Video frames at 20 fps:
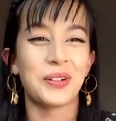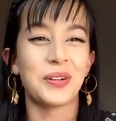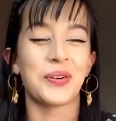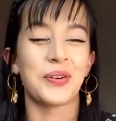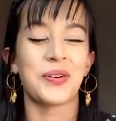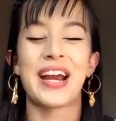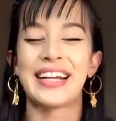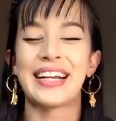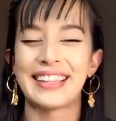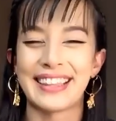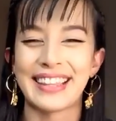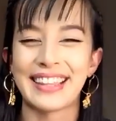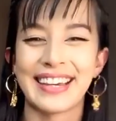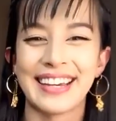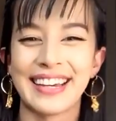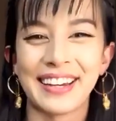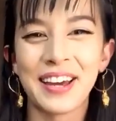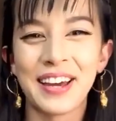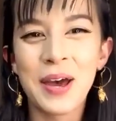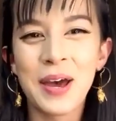a great
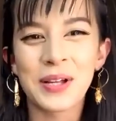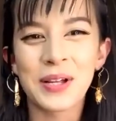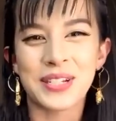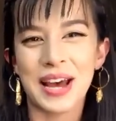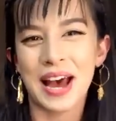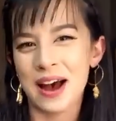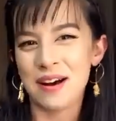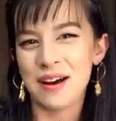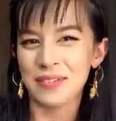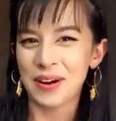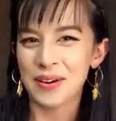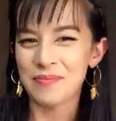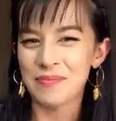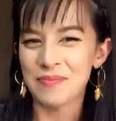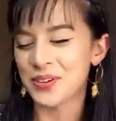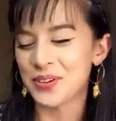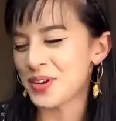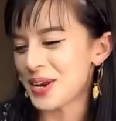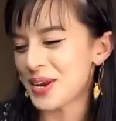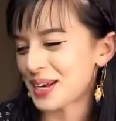thing to have up
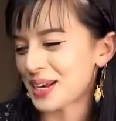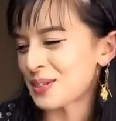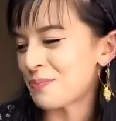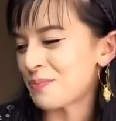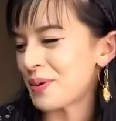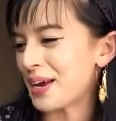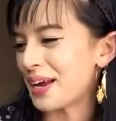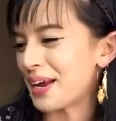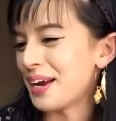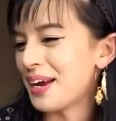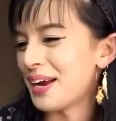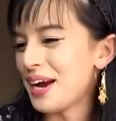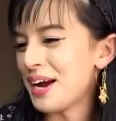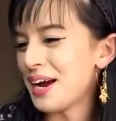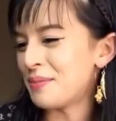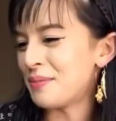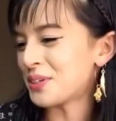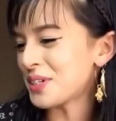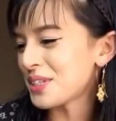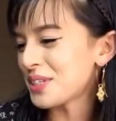for the next bit.
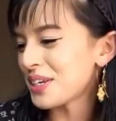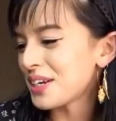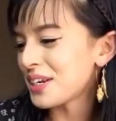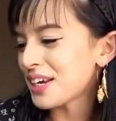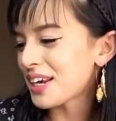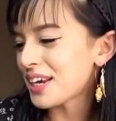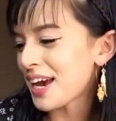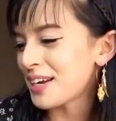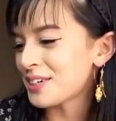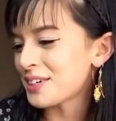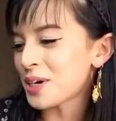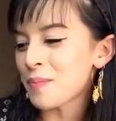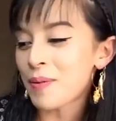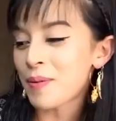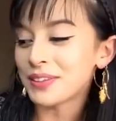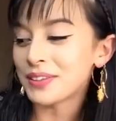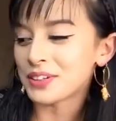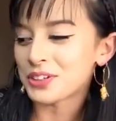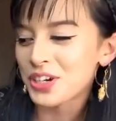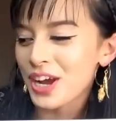I'm just gonna catch up
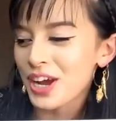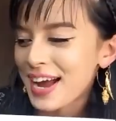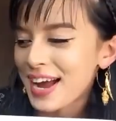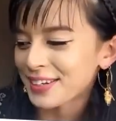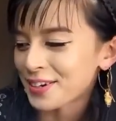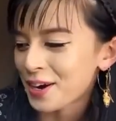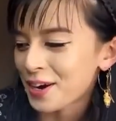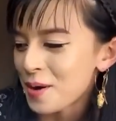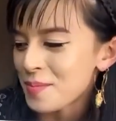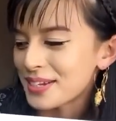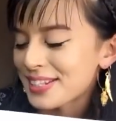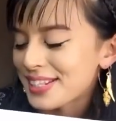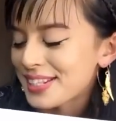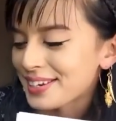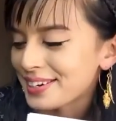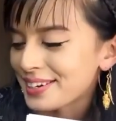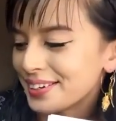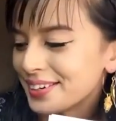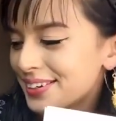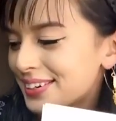on the chat comments
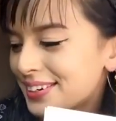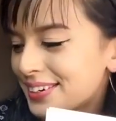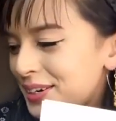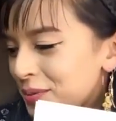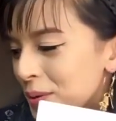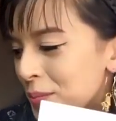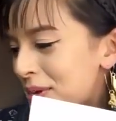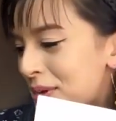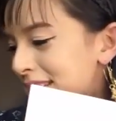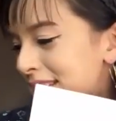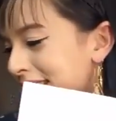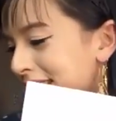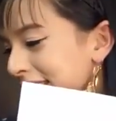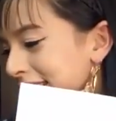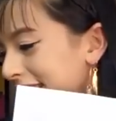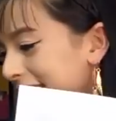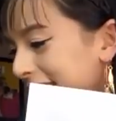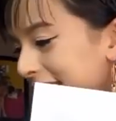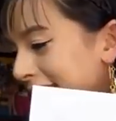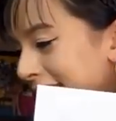here. I don't want to miss
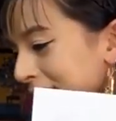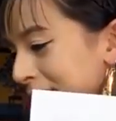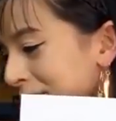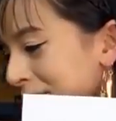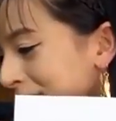anything.